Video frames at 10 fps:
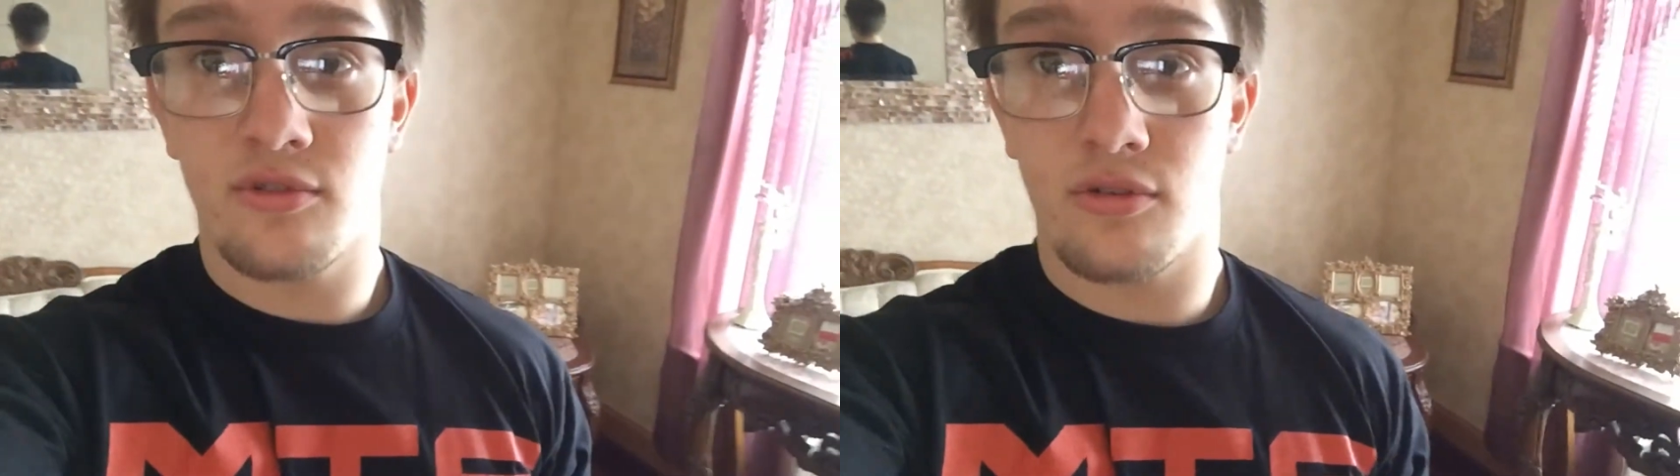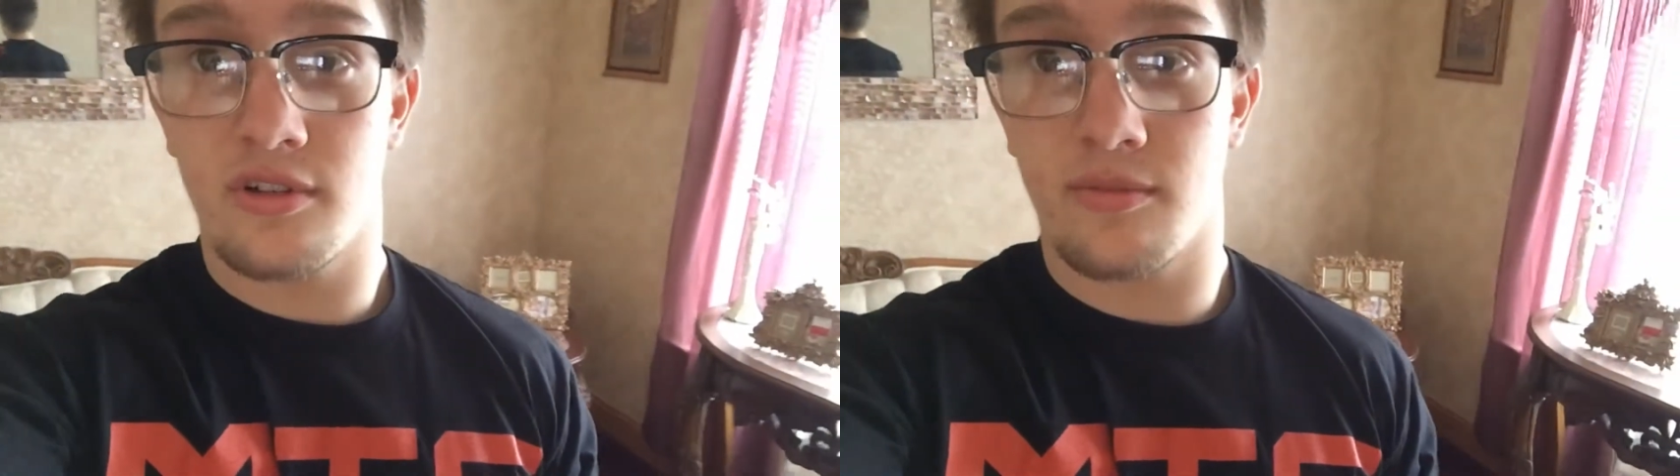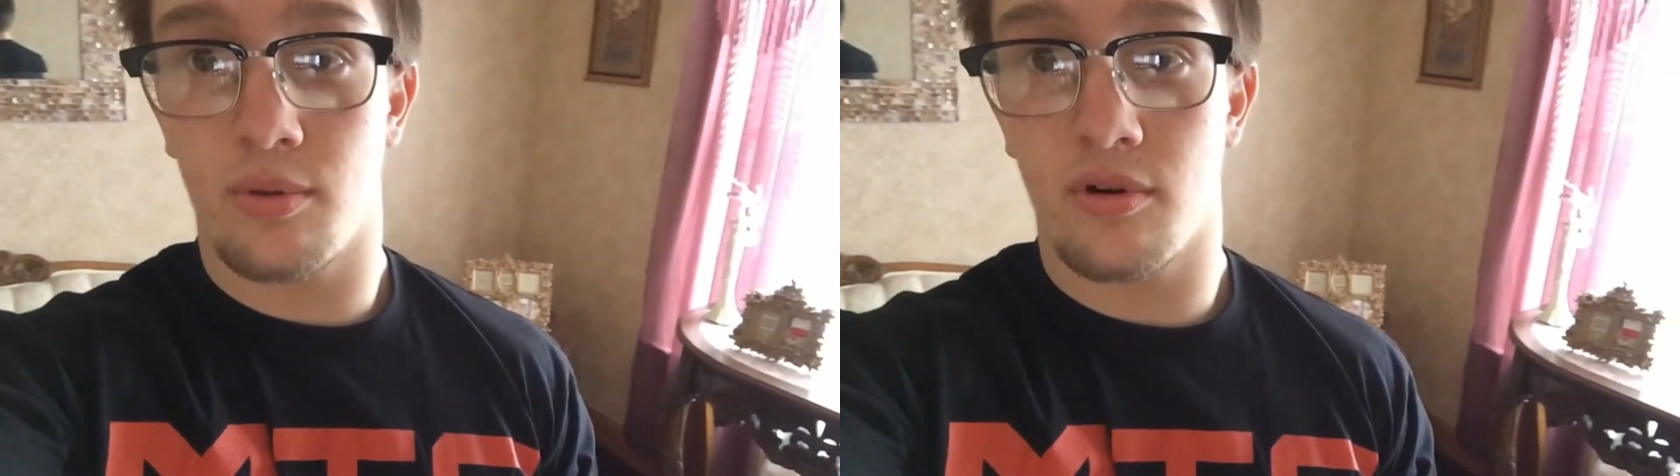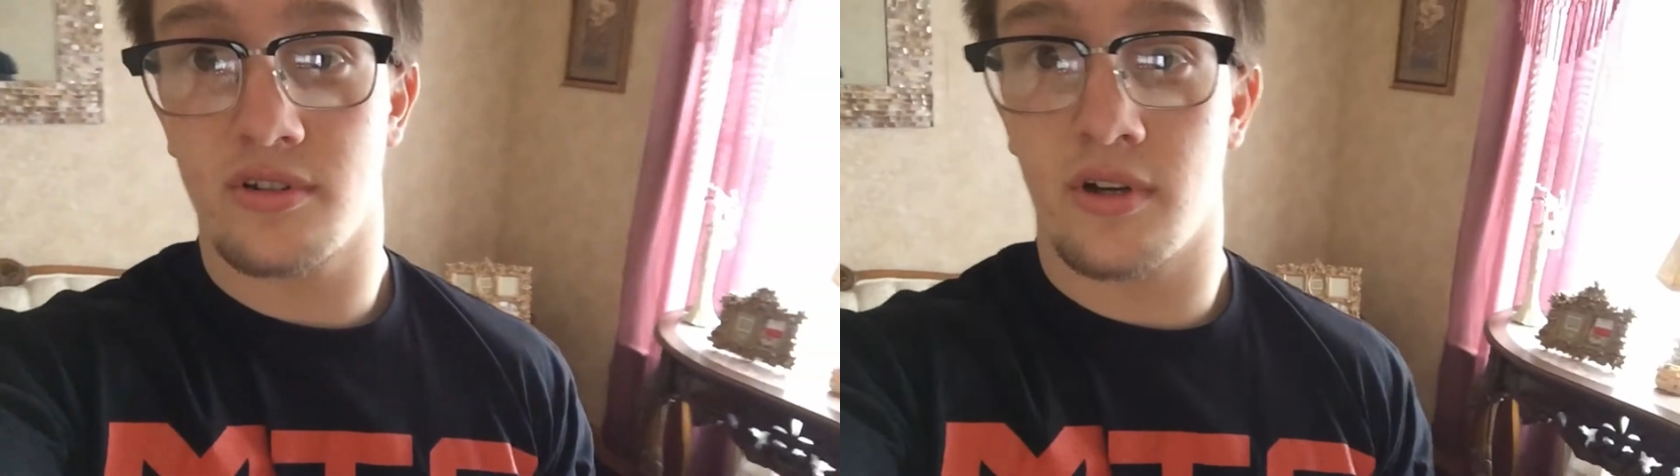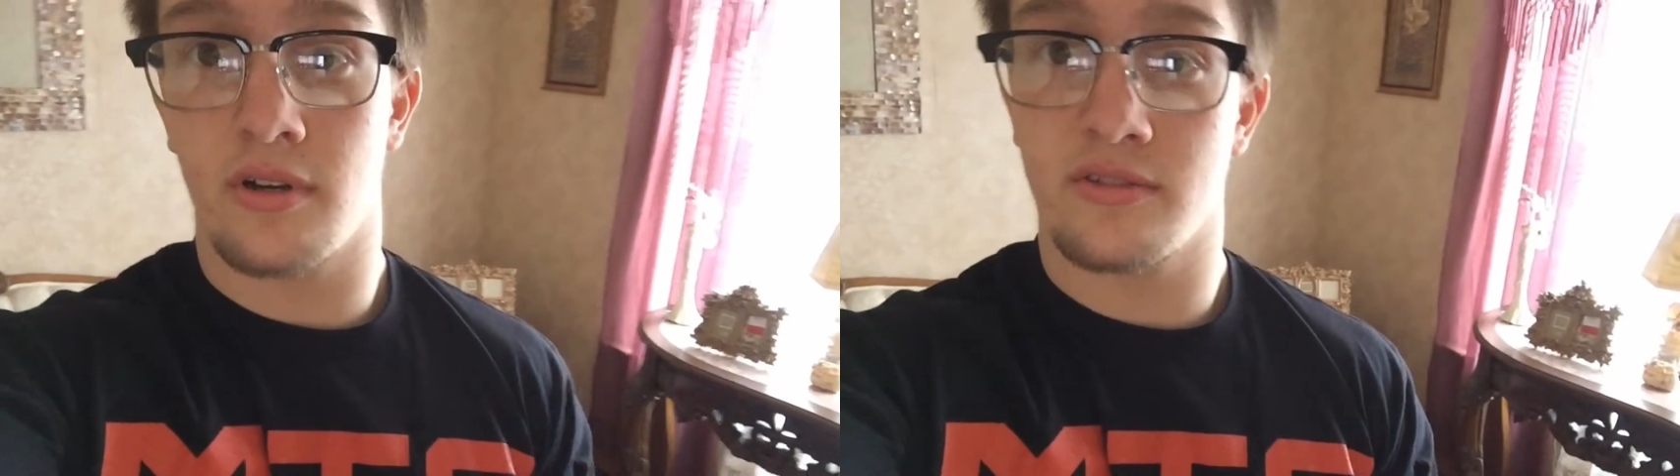sort of
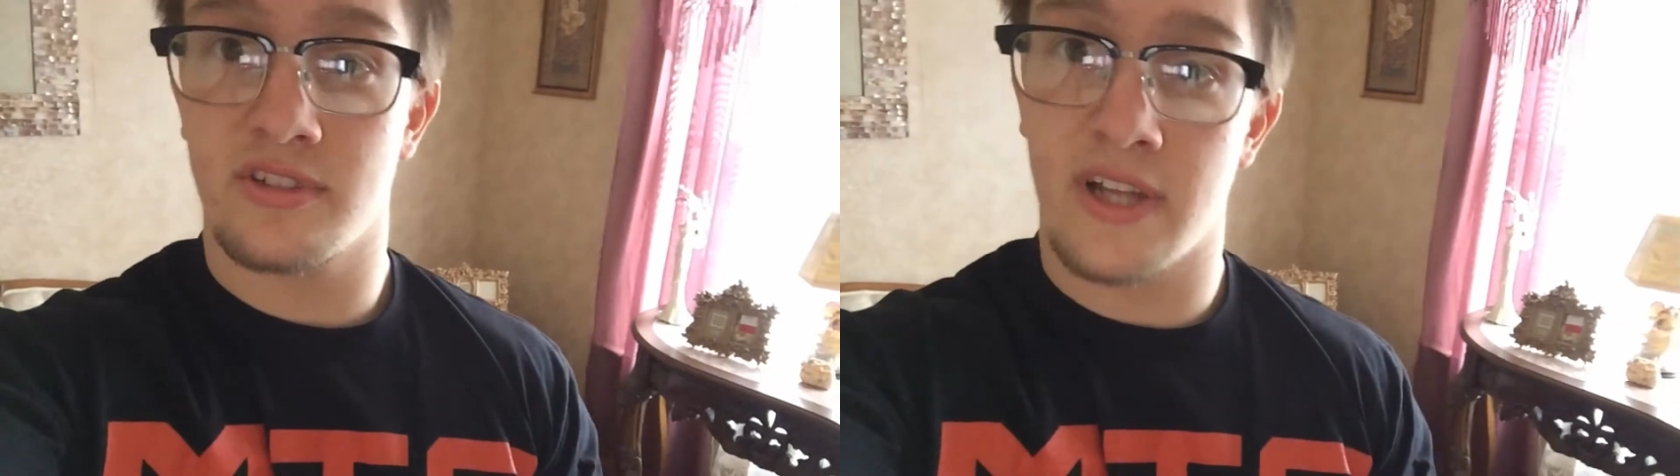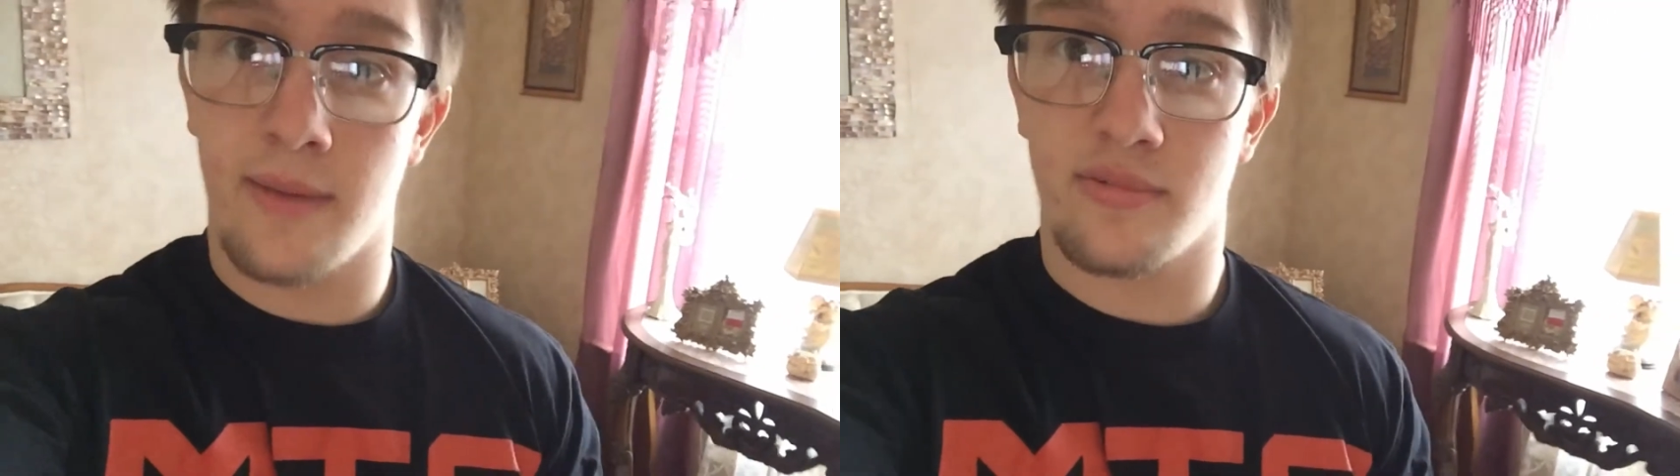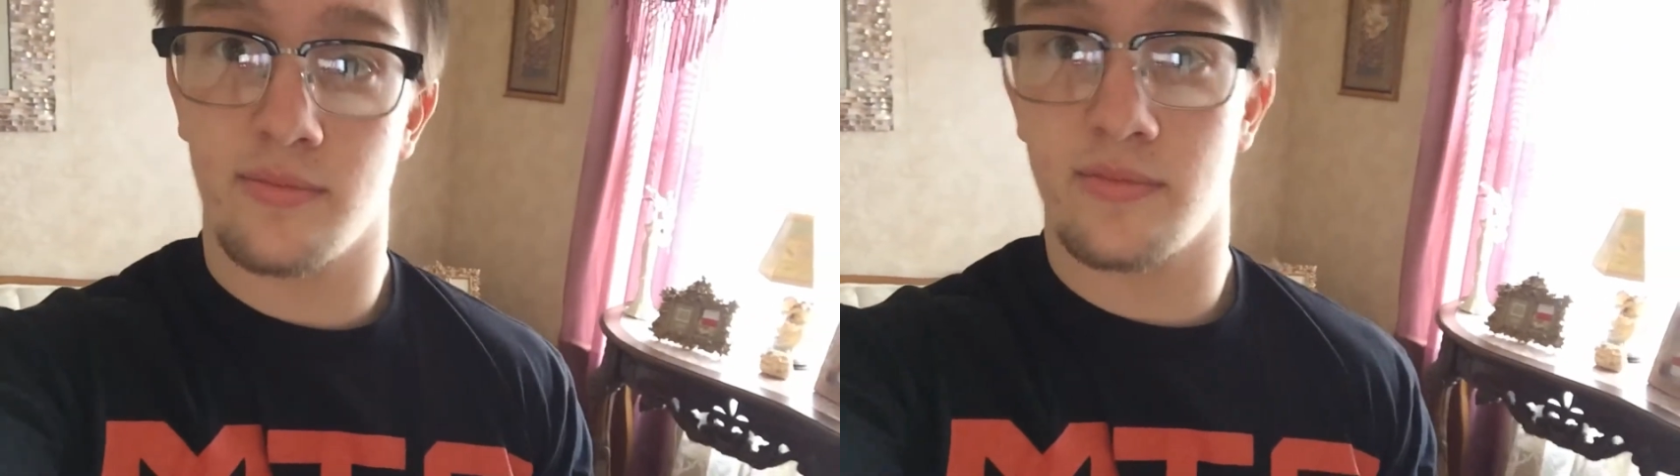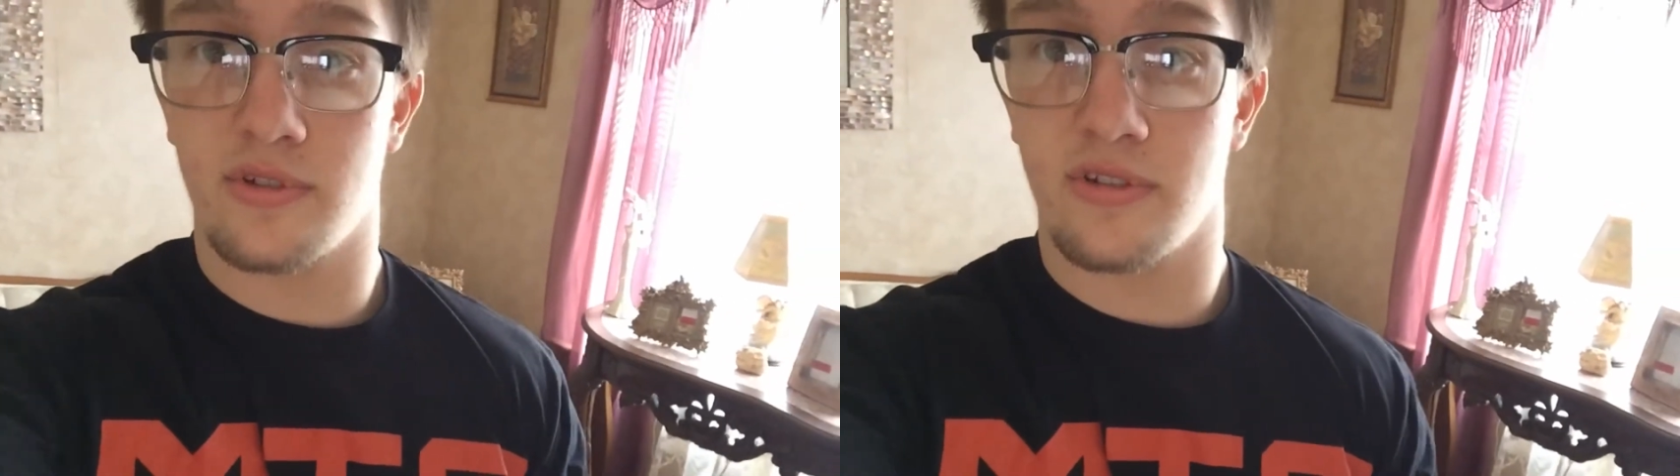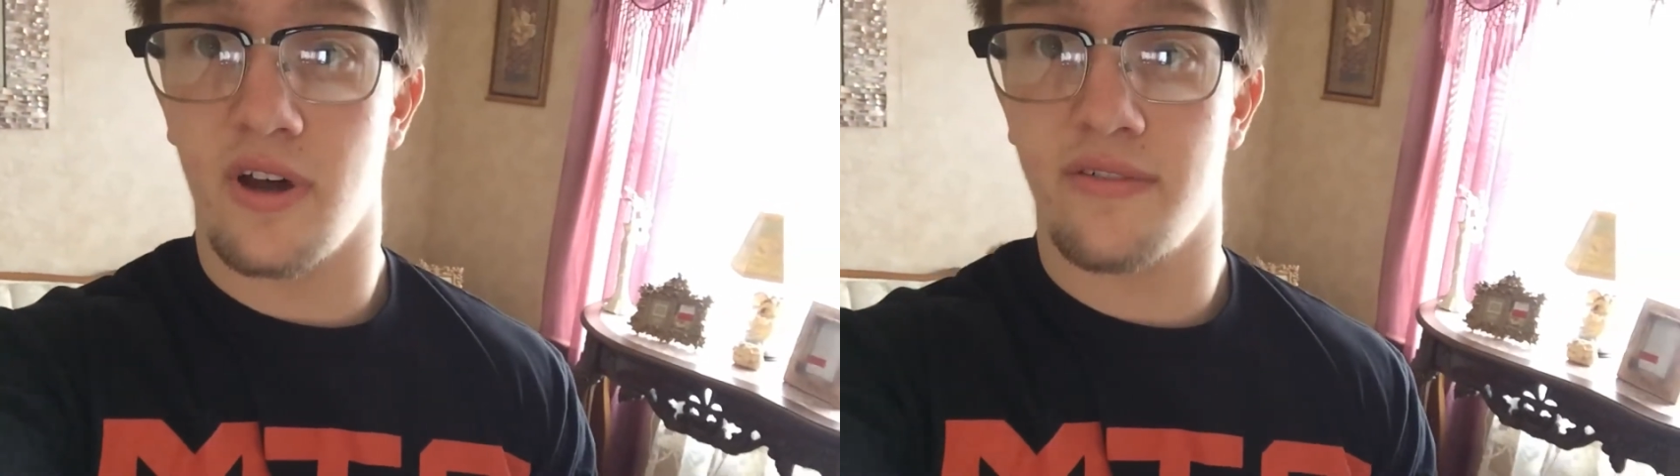support so I don't snap some
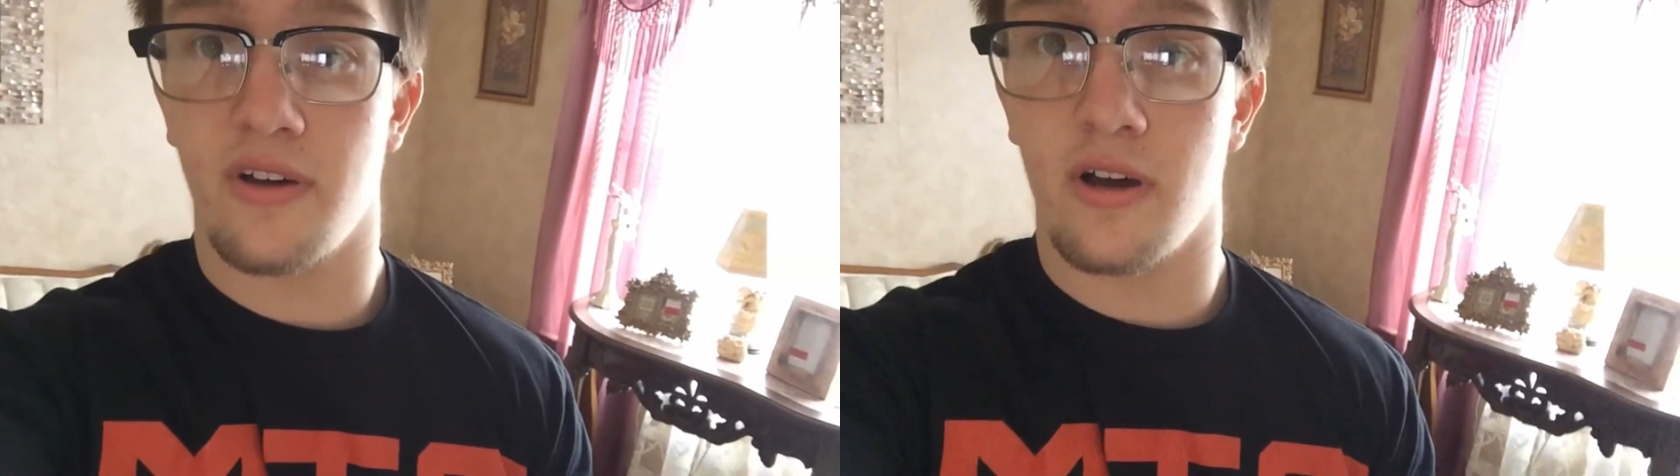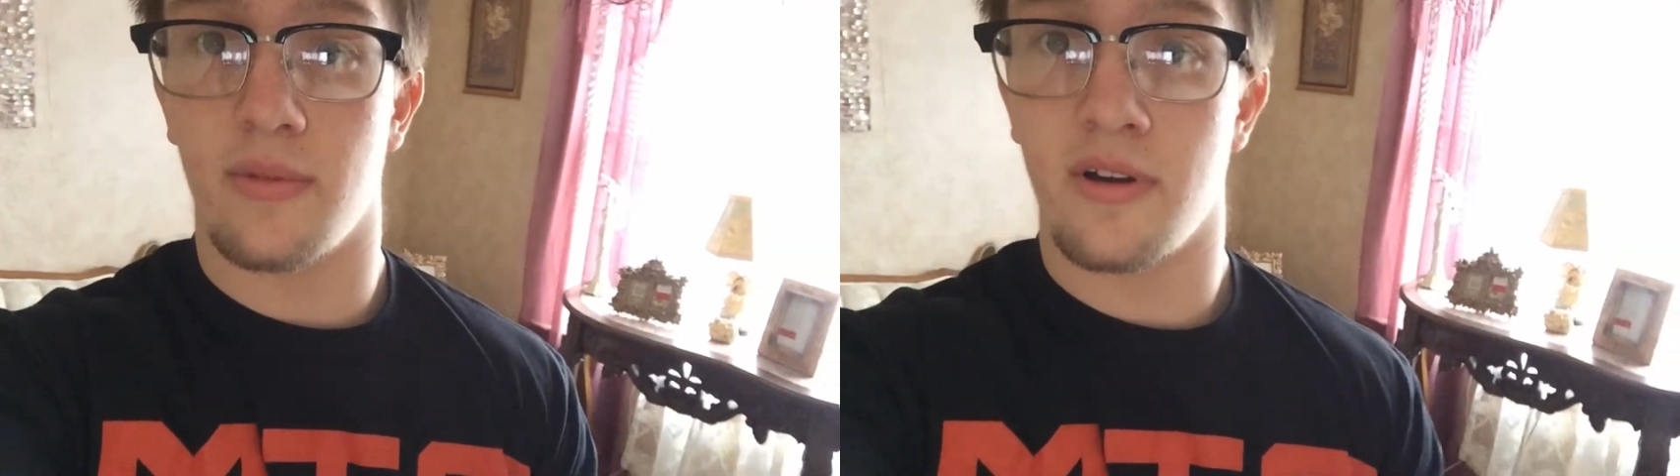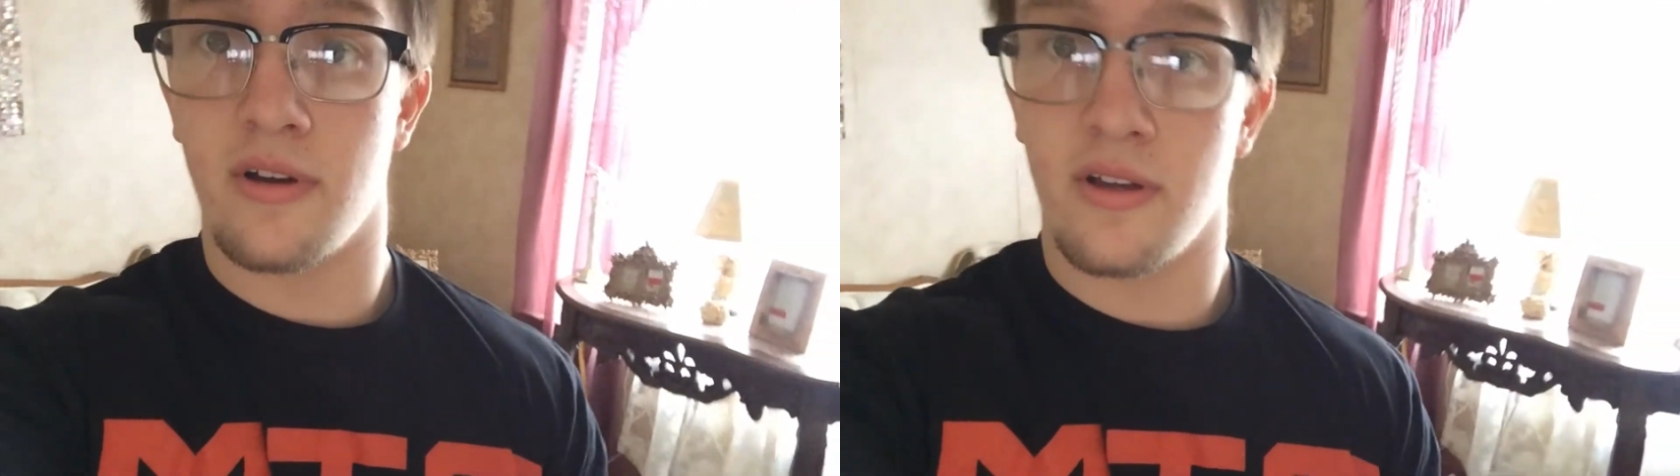stuff up.